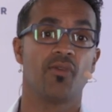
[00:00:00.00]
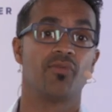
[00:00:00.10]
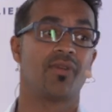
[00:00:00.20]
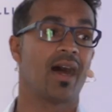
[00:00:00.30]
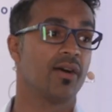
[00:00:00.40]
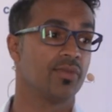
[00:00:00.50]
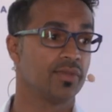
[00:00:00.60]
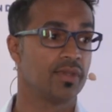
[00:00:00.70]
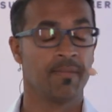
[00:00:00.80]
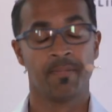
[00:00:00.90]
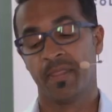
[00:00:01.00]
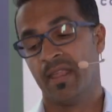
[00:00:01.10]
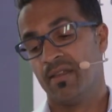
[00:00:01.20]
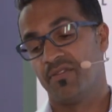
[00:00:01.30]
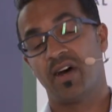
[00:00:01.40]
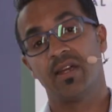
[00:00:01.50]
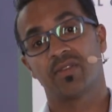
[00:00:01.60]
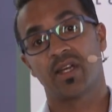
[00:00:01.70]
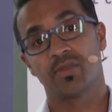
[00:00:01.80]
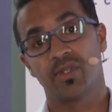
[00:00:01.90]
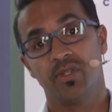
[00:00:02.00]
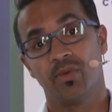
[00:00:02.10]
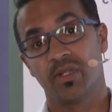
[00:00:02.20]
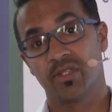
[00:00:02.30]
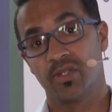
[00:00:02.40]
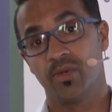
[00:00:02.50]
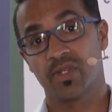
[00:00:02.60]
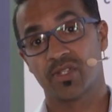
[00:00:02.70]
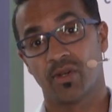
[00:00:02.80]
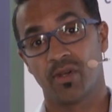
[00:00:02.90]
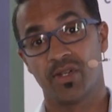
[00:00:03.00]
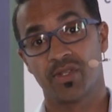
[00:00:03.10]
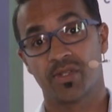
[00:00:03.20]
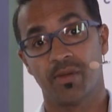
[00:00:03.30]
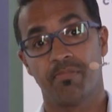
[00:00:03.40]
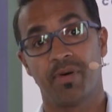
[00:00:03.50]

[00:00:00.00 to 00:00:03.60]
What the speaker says: around $5,000